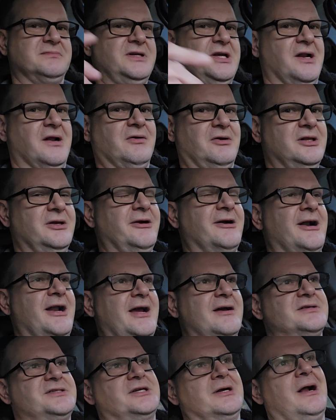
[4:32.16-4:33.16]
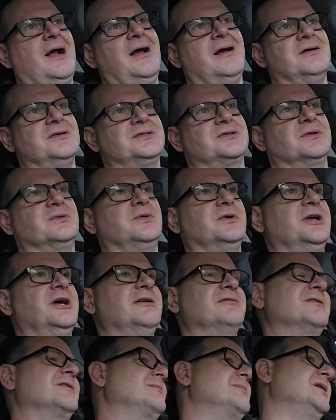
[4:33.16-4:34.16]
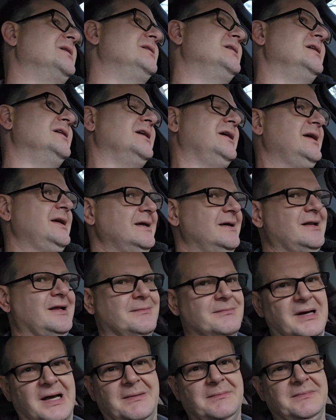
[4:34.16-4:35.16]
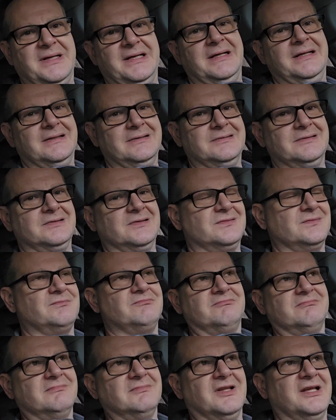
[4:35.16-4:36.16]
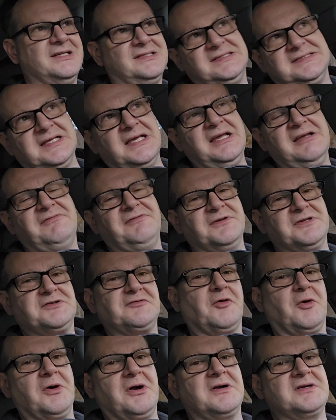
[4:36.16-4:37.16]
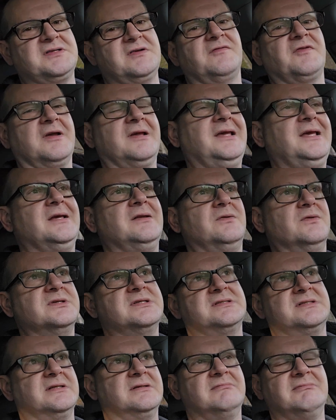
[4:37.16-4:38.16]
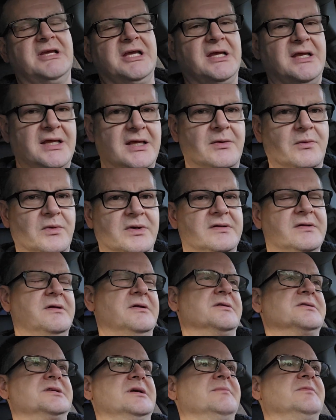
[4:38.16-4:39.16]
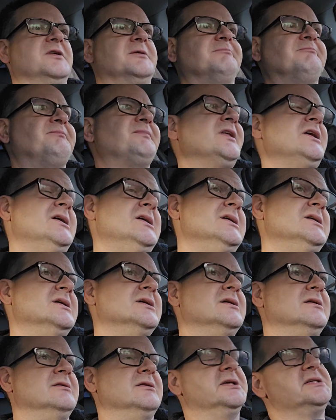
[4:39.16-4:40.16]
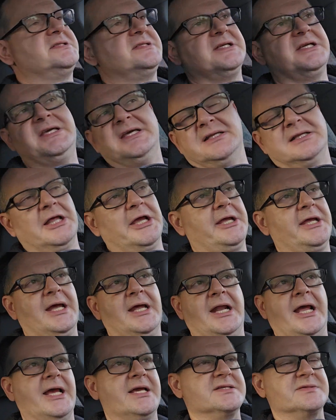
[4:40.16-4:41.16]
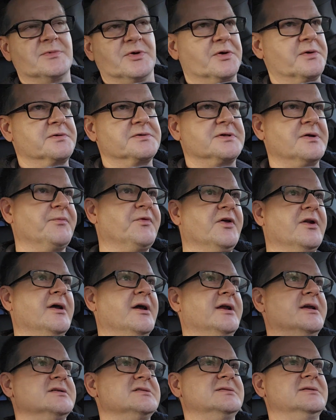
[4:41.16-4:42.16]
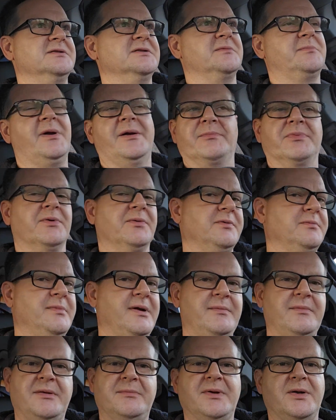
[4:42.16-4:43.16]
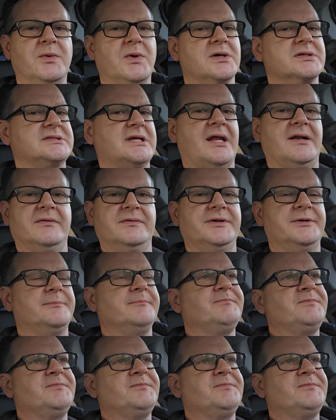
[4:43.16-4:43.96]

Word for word: you know, clearing out your house or whatever. But then again, it might be a little less safe as far as if a kid was to get hit with it or something. Unless the kid, like, had asthma or something, I guess then the pepper would maybe be worse. I don't know.